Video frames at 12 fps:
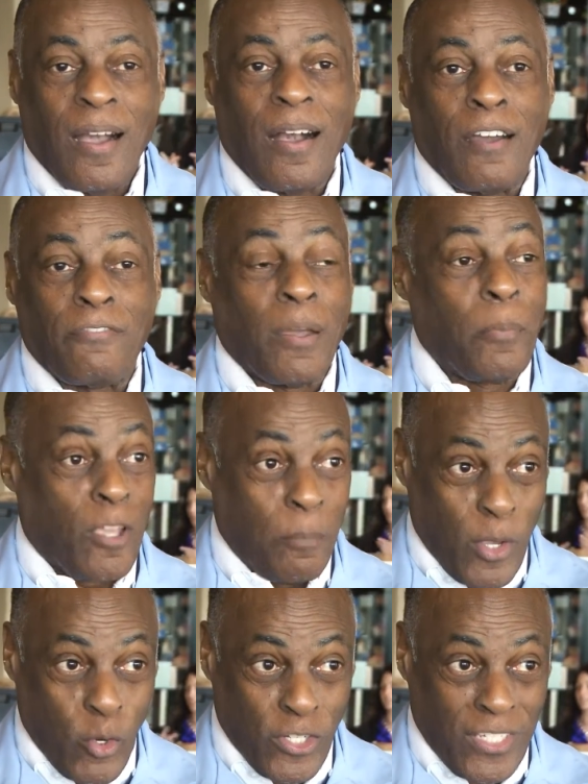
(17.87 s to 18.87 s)
uh, from the
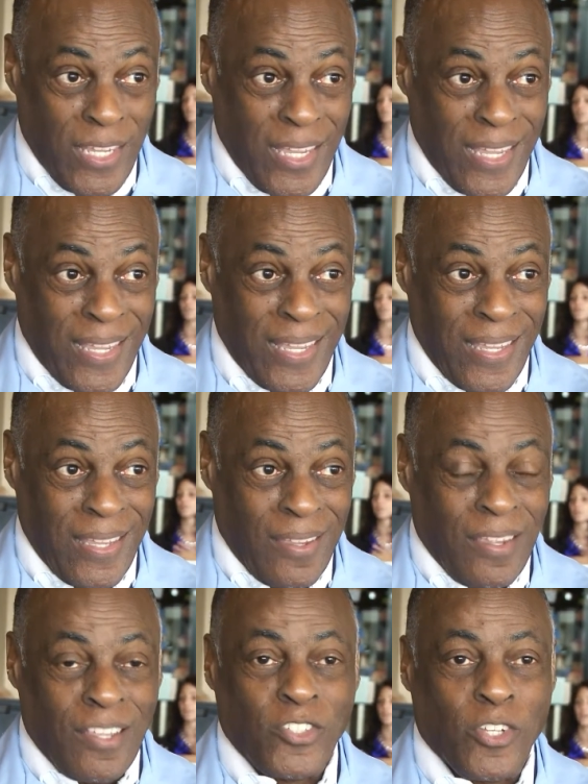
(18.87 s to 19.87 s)
community
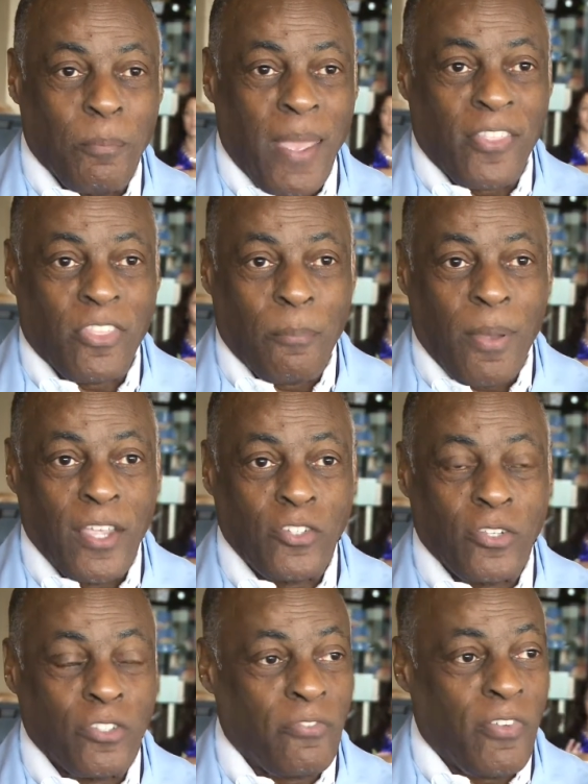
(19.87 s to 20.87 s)
to make the
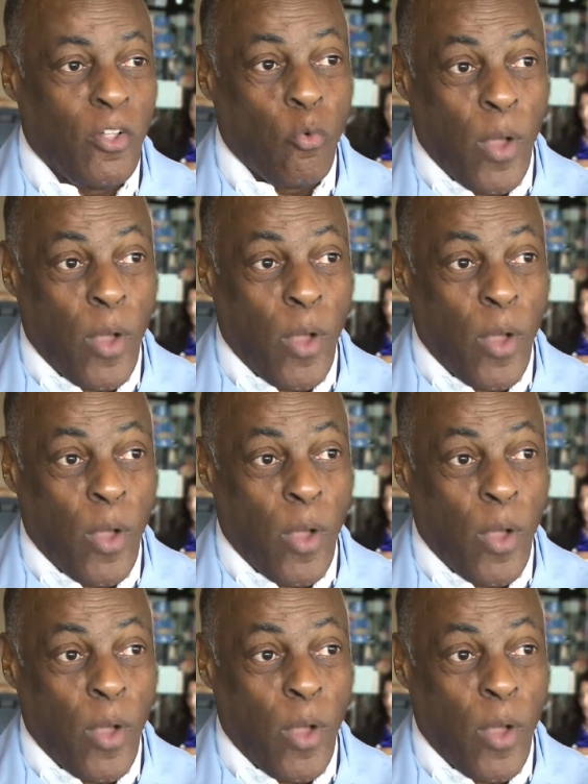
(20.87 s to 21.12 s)
patients feel